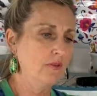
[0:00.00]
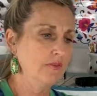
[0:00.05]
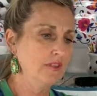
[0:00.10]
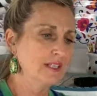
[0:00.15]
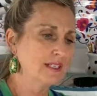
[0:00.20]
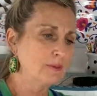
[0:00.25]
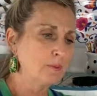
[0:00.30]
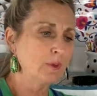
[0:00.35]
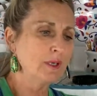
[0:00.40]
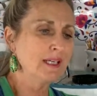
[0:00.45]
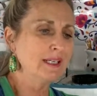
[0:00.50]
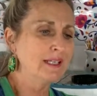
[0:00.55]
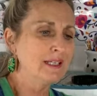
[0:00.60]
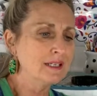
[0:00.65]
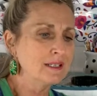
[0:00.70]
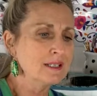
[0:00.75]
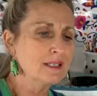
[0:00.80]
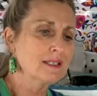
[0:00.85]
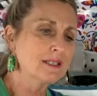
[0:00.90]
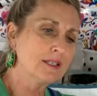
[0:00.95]
This one
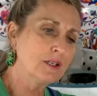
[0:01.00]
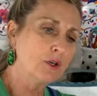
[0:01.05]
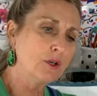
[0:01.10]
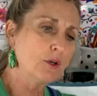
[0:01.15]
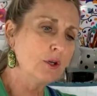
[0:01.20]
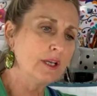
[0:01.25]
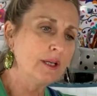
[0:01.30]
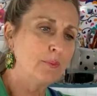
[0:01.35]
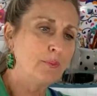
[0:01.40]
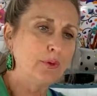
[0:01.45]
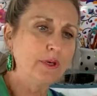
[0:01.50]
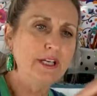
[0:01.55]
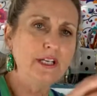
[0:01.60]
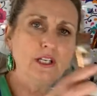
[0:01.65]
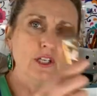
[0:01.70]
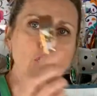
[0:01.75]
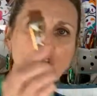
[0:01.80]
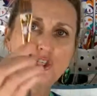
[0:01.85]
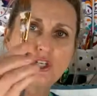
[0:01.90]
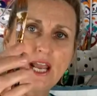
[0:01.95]
is still in pretty
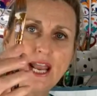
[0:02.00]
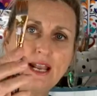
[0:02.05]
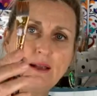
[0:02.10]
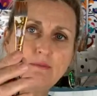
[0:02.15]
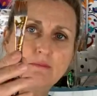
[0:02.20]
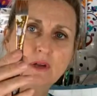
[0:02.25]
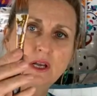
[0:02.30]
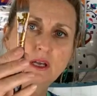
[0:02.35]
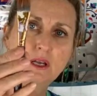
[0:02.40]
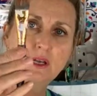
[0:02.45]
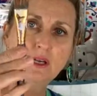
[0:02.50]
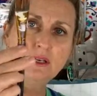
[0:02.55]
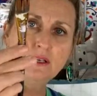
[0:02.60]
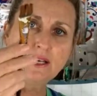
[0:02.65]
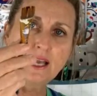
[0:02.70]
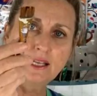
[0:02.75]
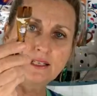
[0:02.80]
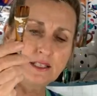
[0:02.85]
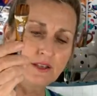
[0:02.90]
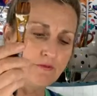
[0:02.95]
good shape
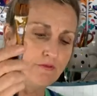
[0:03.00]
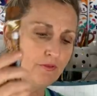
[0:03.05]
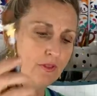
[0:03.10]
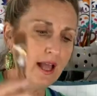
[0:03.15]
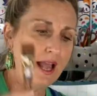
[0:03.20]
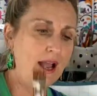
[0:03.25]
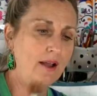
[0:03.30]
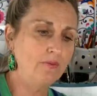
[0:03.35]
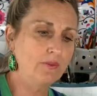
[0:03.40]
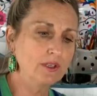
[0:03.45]
nice and flat.